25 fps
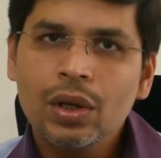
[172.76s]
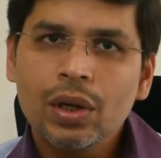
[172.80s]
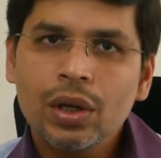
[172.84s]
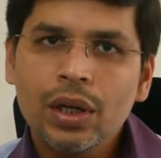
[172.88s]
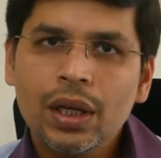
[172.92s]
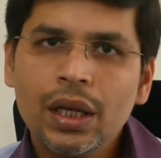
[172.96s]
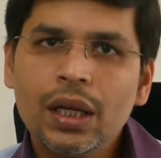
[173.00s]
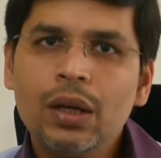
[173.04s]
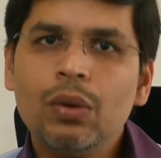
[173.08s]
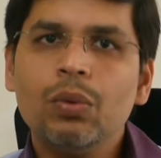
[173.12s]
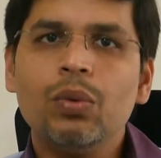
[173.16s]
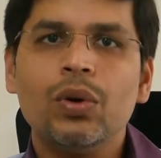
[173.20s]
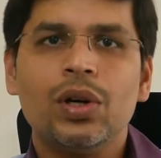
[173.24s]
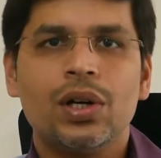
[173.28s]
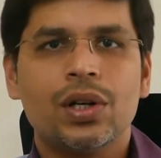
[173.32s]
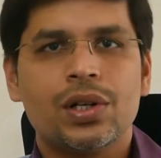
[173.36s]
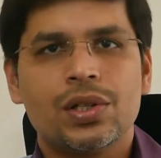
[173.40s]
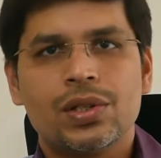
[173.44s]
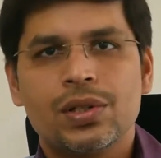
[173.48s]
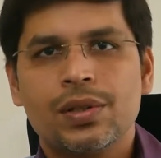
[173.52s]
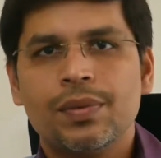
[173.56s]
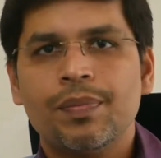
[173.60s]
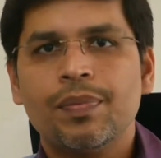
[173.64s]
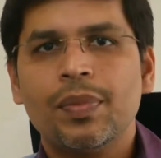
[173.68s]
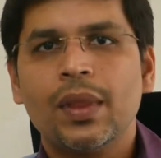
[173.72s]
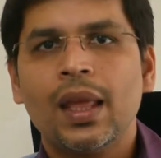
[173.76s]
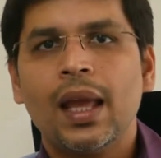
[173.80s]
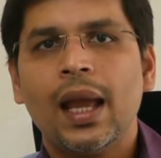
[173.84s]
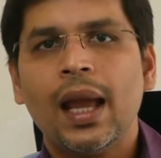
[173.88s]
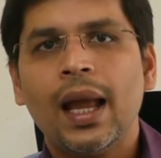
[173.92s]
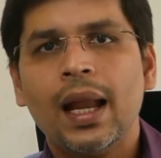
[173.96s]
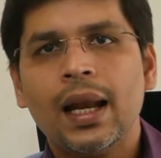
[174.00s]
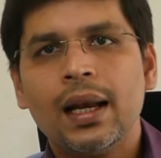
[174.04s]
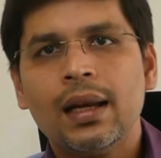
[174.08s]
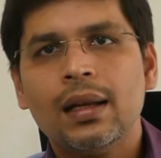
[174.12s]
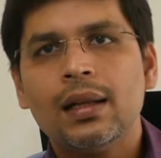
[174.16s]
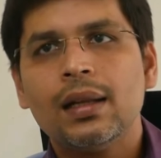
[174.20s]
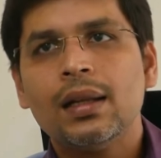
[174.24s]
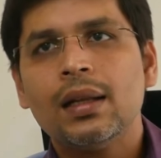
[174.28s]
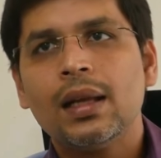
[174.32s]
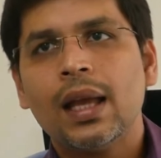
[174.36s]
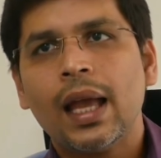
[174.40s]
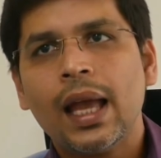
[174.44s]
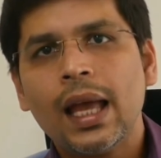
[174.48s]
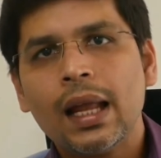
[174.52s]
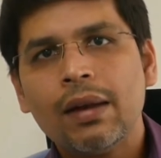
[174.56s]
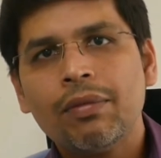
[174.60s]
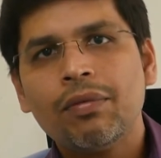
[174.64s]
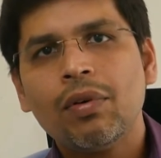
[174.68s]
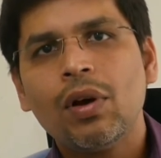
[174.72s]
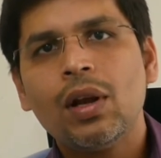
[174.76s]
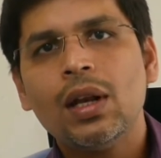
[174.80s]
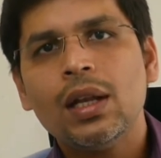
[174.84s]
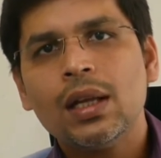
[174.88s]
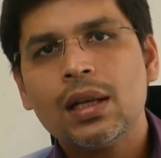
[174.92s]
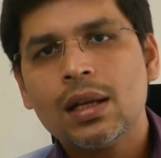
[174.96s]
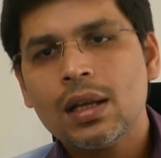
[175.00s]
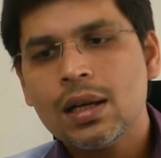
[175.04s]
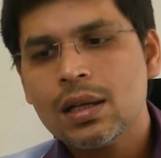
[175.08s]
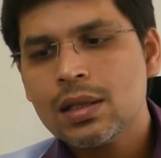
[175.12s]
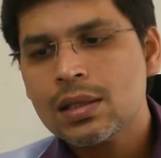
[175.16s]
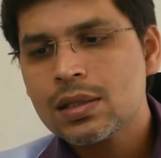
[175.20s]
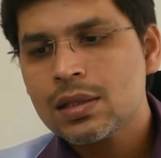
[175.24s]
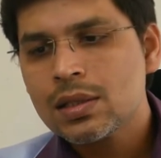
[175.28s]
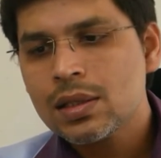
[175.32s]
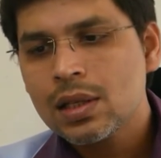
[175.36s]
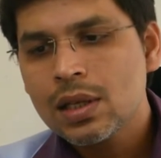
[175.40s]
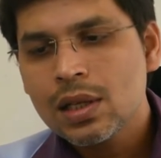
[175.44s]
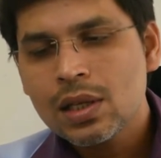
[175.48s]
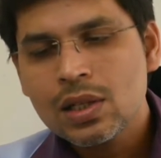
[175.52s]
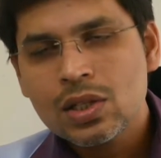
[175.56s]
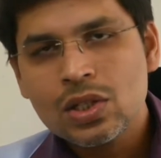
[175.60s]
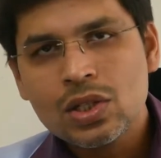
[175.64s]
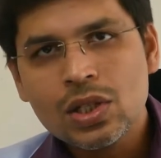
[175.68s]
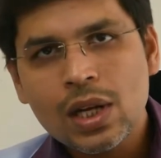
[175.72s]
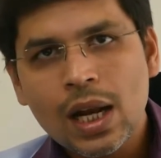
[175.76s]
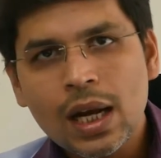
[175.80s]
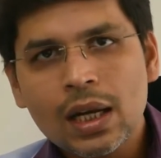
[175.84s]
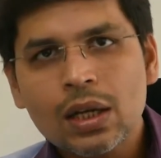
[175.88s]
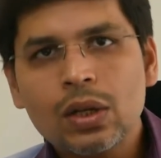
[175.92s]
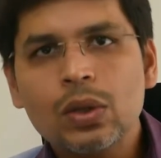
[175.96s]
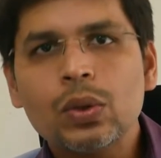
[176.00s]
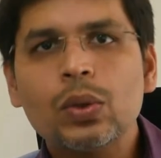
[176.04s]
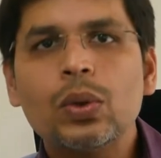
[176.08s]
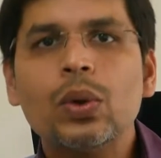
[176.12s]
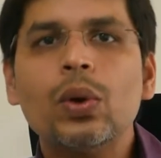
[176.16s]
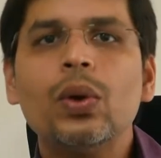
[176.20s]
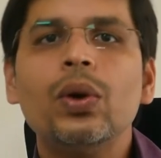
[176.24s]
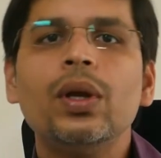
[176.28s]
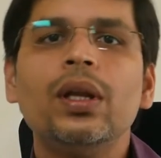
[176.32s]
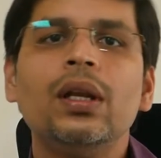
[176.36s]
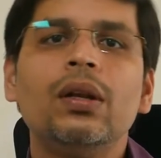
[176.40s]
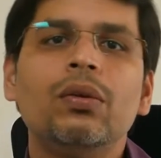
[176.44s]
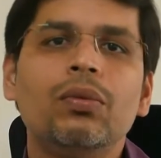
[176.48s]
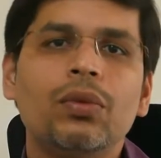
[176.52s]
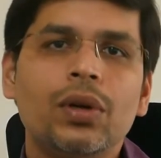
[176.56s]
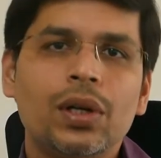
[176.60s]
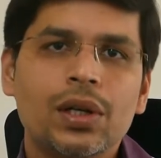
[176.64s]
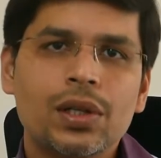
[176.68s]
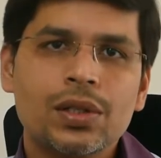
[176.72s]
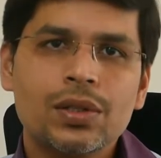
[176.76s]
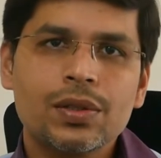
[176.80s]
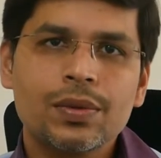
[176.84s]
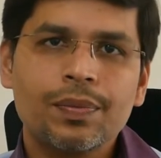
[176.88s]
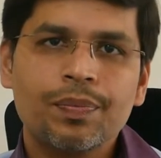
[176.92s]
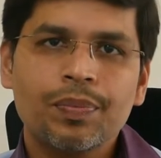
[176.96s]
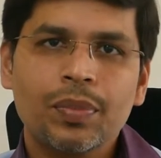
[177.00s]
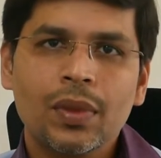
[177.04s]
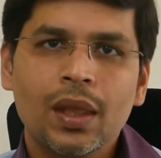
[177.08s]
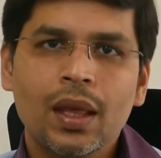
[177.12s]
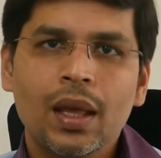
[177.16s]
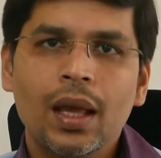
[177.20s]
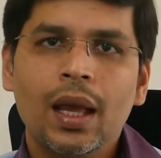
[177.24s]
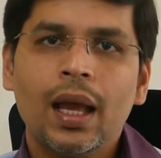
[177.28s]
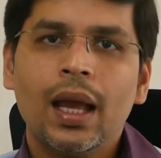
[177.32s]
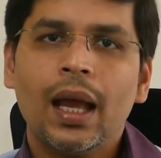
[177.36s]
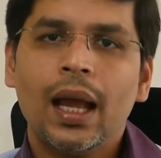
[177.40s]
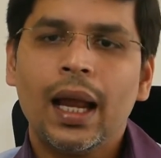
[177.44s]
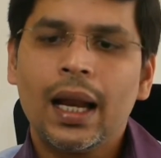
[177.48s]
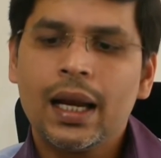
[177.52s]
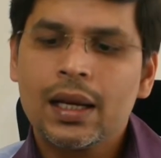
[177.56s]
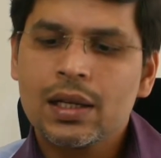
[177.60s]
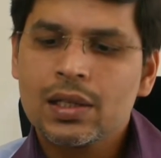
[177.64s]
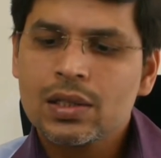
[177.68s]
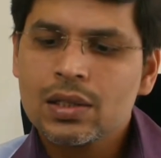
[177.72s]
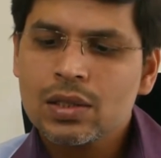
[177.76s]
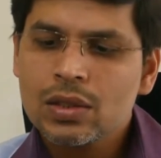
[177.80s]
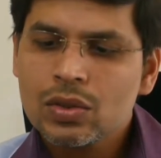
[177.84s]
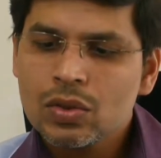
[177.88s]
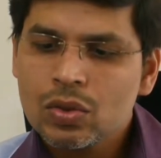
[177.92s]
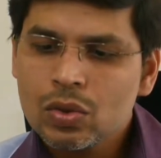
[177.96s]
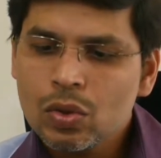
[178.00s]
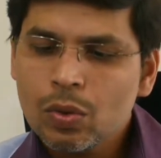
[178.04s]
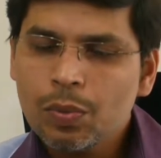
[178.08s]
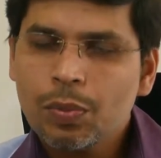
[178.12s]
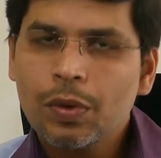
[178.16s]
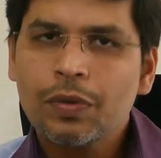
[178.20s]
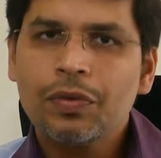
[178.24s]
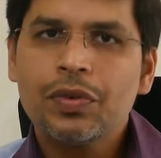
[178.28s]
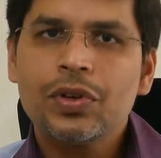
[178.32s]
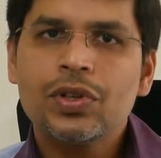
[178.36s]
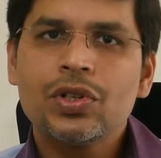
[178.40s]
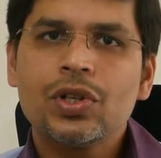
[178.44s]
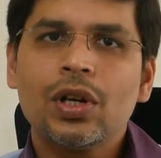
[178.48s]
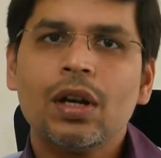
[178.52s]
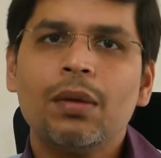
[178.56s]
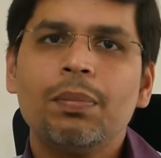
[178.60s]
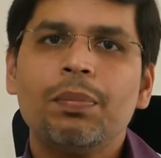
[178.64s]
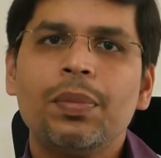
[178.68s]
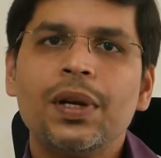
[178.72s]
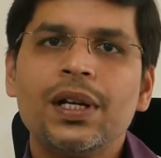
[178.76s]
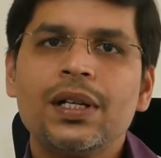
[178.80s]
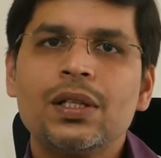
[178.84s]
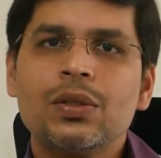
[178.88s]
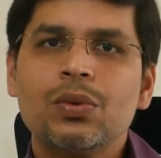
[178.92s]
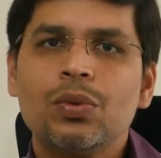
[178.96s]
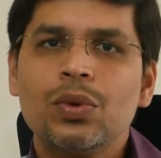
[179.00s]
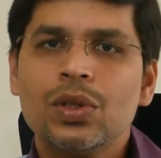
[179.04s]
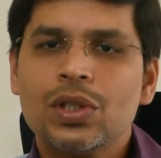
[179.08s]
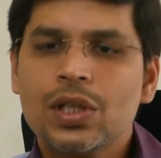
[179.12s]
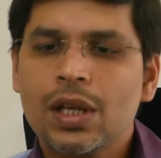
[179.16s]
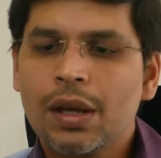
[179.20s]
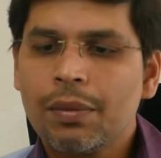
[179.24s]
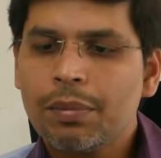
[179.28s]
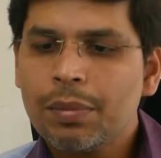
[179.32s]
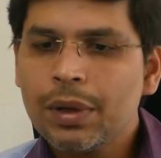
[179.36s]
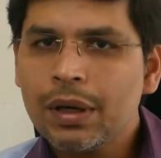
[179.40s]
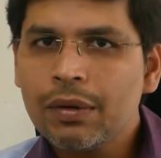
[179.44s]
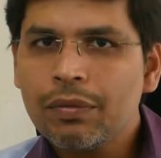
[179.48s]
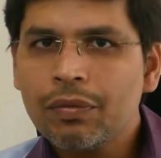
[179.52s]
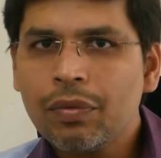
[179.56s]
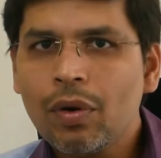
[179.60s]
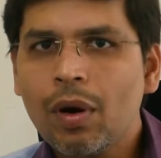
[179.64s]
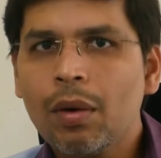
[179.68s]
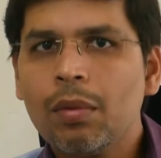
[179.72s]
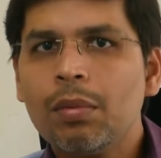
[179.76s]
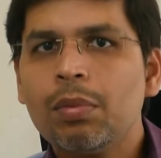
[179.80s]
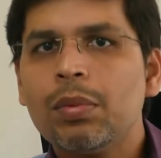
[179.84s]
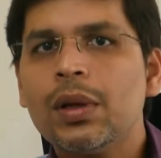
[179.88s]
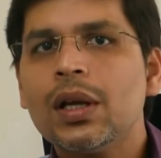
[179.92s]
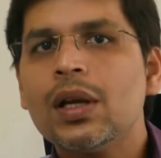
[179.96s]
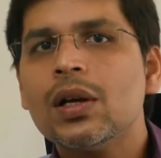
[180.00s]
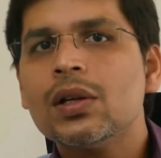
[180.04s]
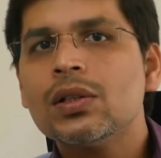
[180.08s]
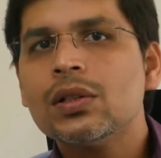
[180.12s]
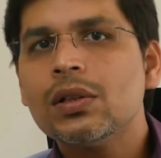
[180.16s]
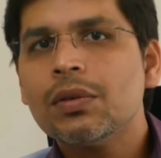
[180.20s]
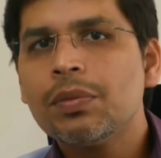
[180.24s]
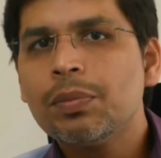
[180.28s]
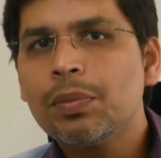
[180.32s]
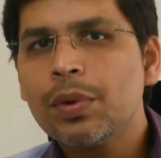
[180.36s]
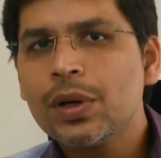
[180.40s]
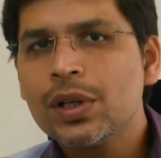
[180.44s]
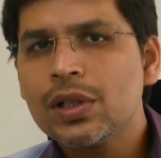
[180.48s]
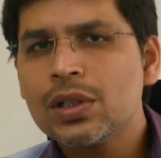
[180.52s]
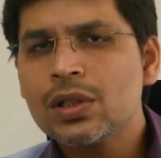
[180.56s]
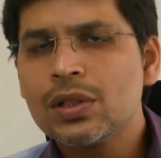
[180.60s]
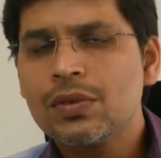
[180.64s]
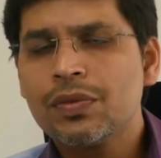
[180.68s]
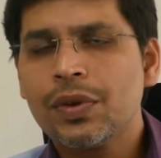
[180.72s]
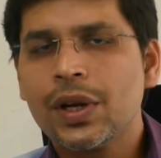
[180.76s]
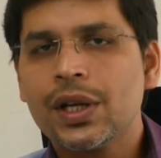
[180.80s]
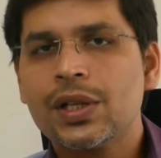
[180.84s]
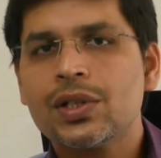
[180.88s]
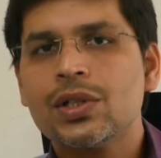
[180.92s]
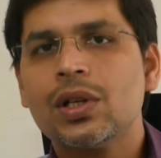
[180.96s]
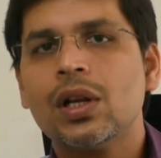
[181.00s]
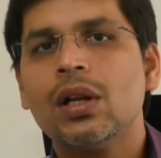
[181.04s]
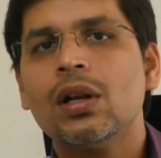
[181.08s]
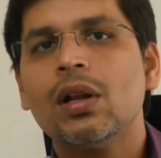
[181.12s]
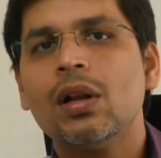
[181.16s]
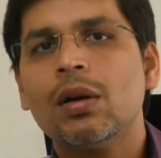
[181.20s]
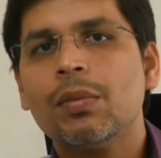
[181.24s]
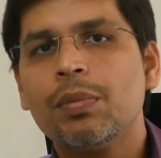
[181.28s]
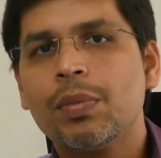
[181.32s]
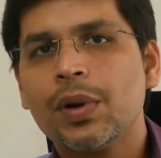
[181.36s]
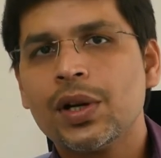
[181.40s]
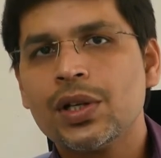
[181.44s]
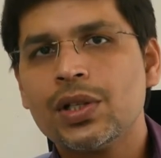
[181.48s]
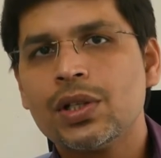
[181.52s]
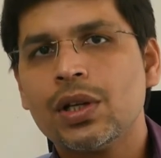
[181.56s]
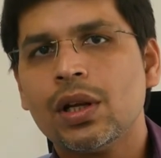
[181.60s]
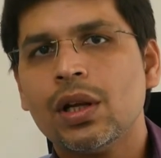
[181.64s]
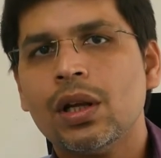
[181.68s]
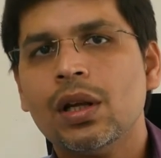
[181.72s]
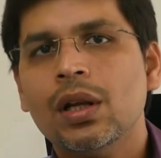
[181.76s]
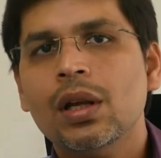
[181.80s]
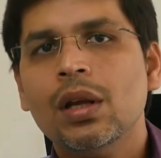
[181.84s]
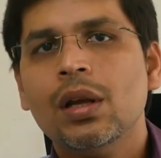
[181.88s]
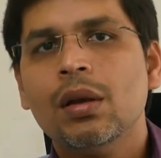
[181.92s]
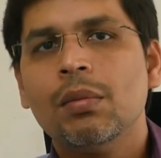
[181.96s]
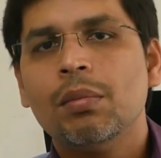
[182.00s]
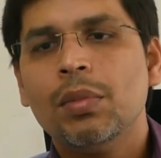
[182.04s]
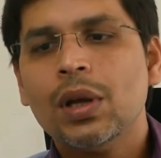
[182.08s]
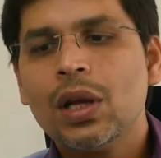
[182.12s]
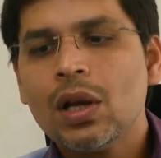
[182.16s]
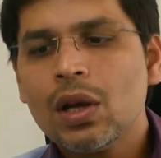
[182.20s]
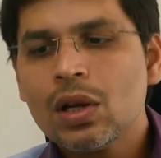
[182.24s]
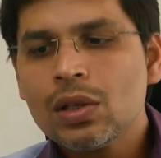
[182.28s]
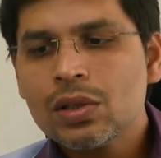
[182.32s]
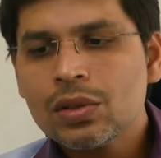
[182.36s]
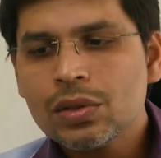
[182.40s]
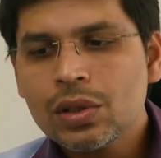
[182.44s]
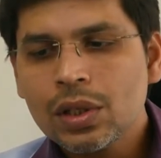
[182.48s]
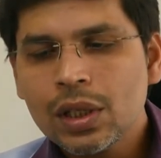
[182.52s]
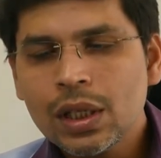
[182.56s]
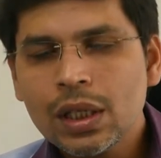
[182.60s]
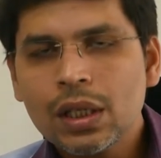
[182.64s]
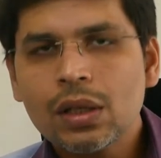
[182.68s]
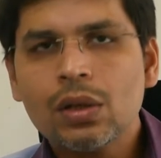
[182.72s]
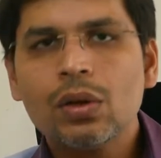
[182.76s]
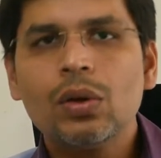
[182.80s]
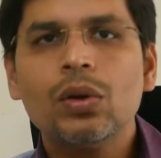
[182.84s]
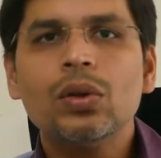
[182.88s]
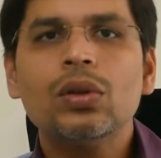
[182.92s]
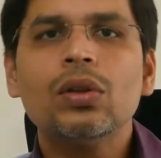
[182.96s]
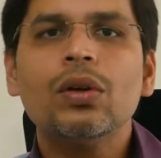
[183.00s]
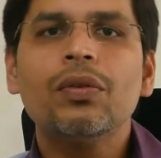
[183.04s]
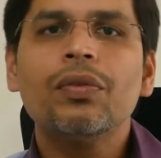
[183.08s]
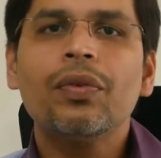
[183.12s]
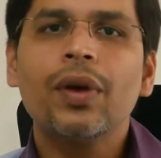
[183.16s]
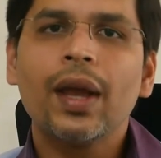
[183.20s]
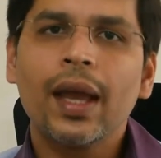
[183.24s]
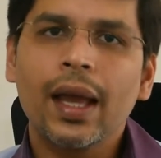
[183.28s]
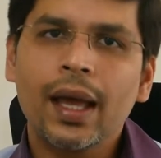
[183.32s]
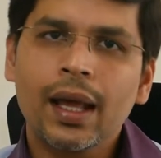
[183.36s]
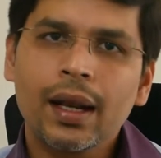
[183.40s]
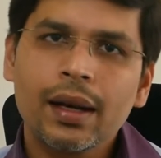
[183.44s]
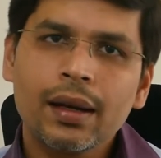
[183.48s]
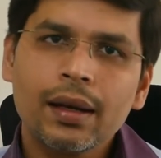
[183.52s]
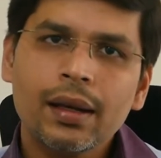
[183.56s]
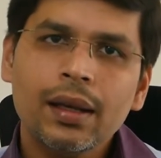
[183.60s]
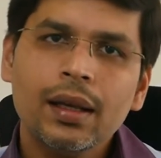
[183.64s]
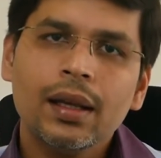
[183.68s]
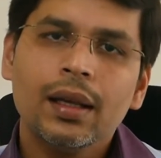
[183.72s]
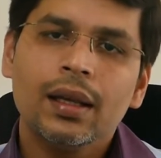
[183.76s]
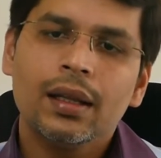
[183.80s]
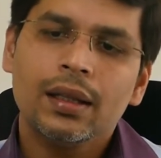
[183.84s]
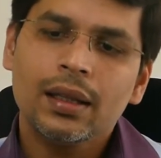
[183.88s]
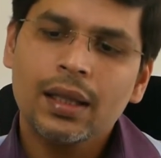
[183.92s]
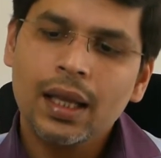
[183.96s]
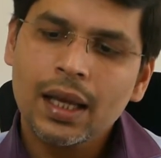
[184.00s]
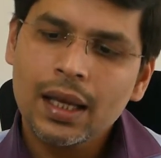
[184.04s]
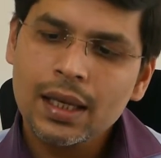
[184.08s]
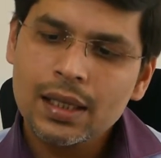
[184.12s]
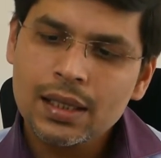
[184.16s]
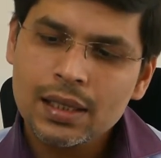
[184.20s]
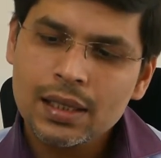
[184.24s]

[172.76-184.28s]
inwards, and hair follicles start to grow inwards, and superficial pits which have been formed because of friction or pressure, because of the ingrowth of hair, they